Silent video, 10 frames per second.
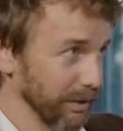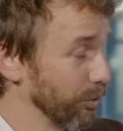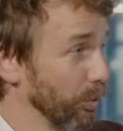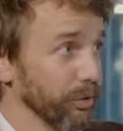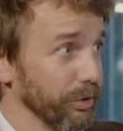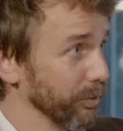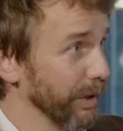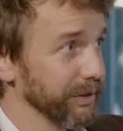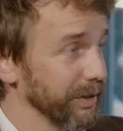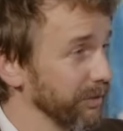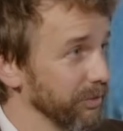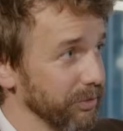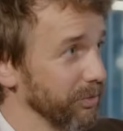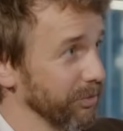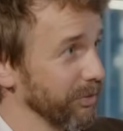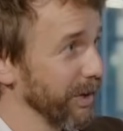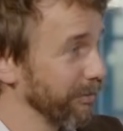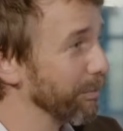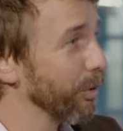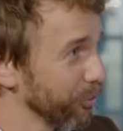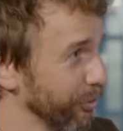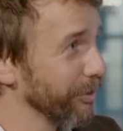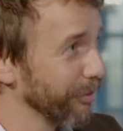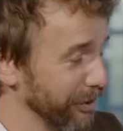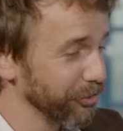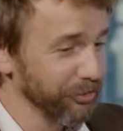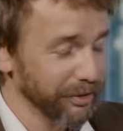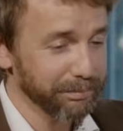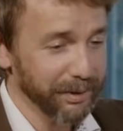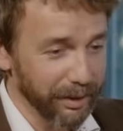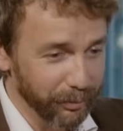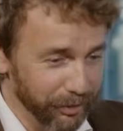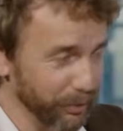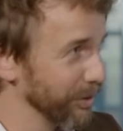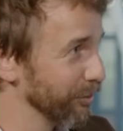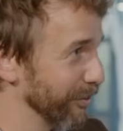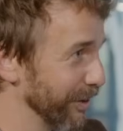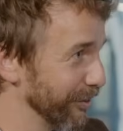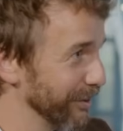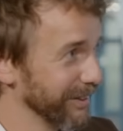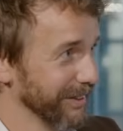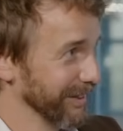Tokyo that I have a personal relationship, and now we're doing this very